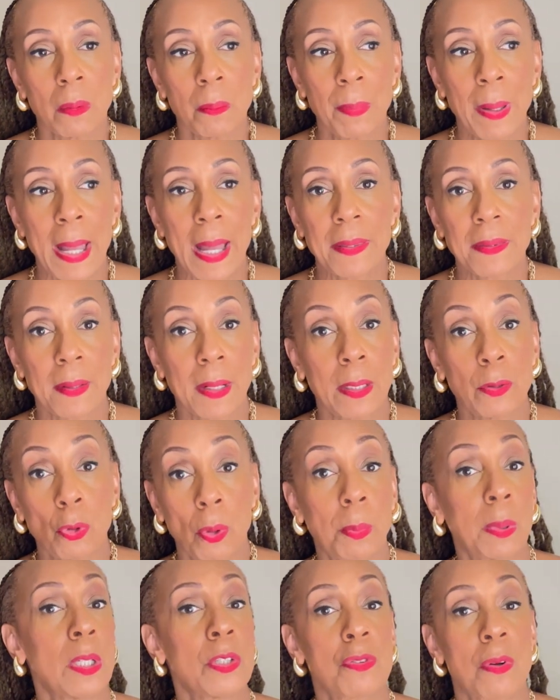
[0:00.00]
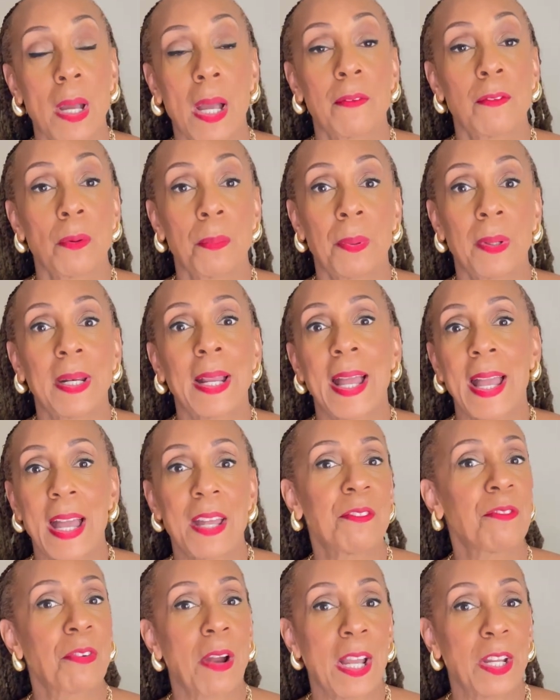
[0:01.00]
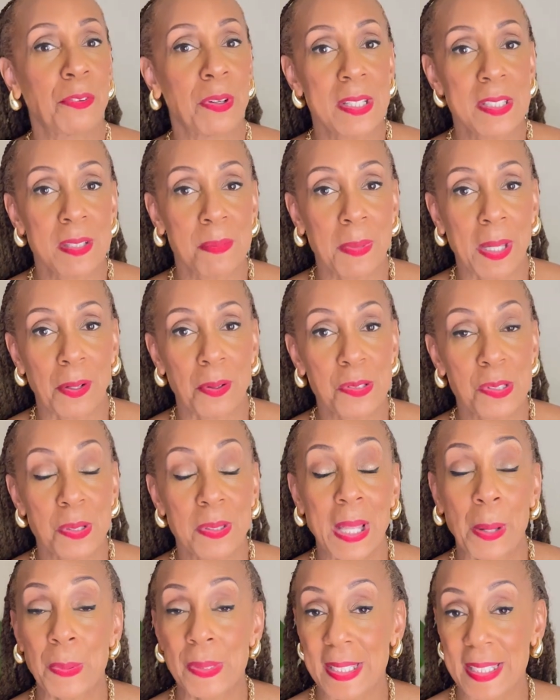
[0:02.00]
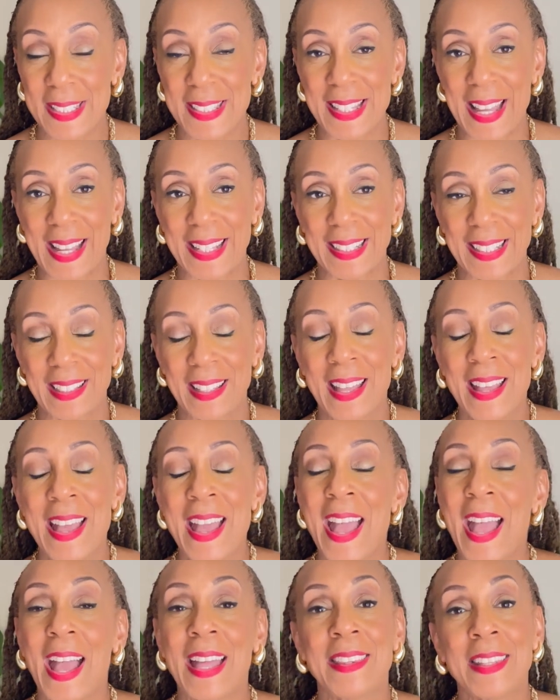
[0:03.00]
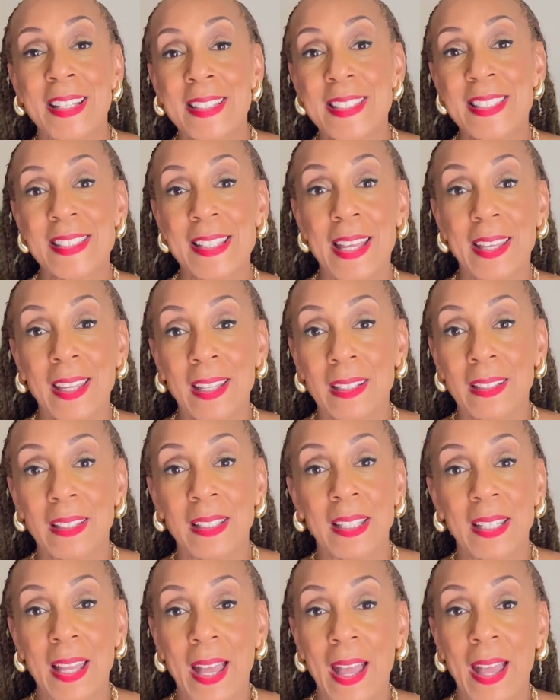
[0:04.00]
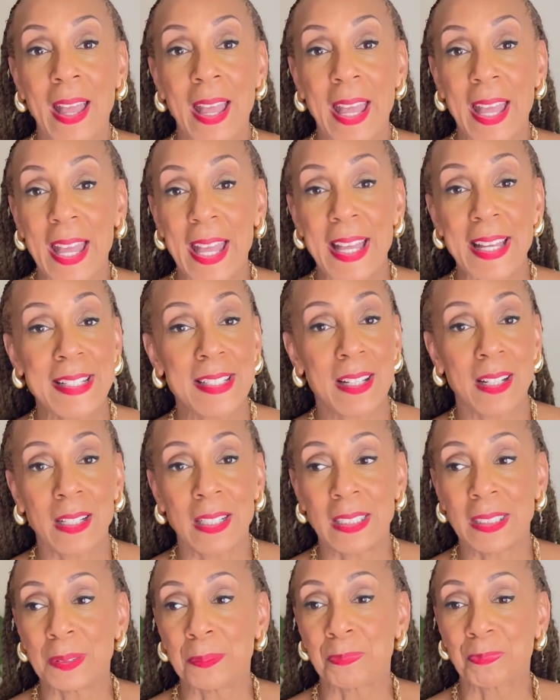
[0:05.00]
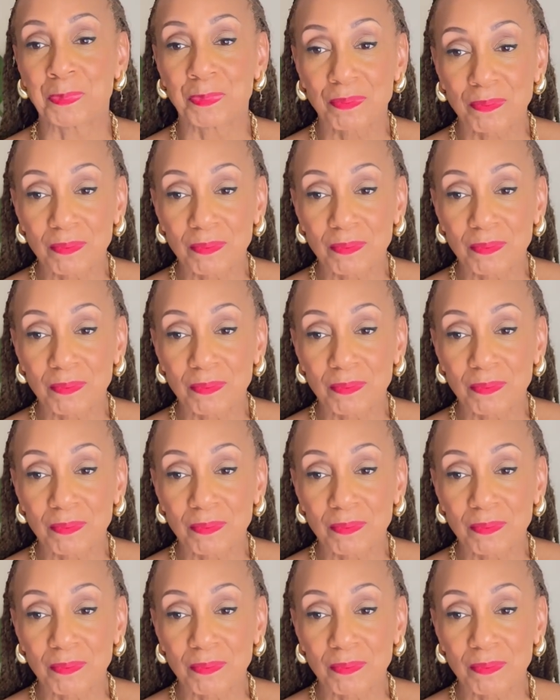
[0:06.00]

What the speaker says: path that I normally travel. But I had fried green tomatoes, so that was exciting. And then secondly, I had a